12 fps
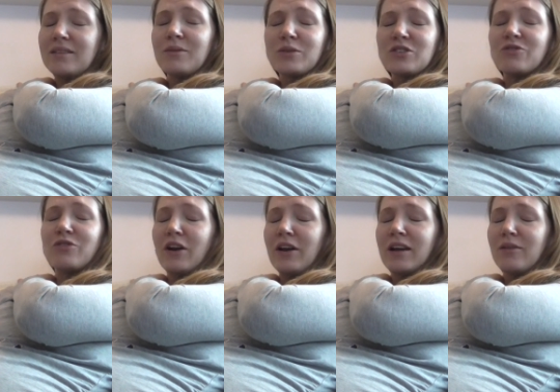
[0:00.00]
it was
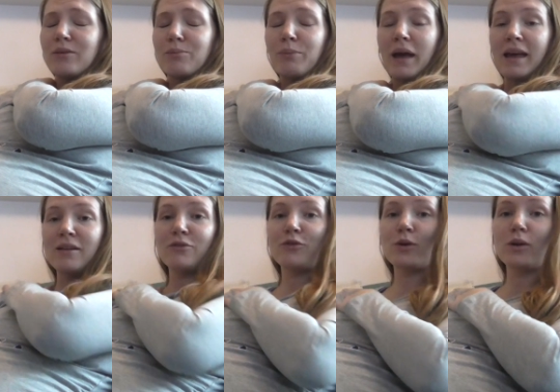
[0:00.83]
very
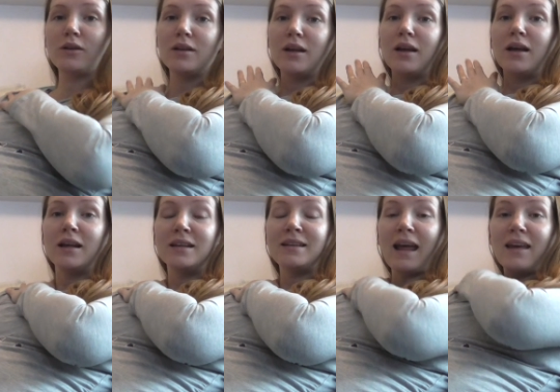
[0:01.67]
painful
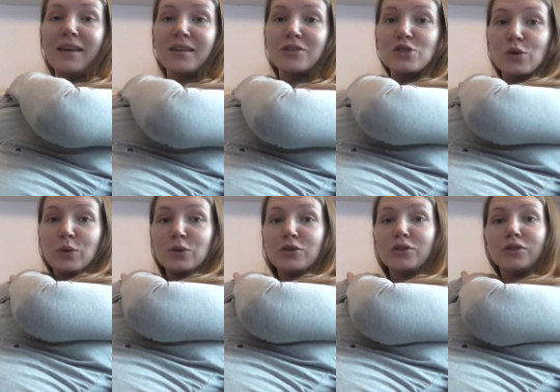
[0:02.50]
neck and
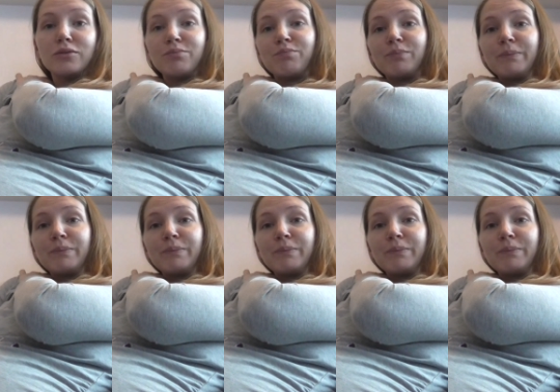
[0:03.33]
shoulder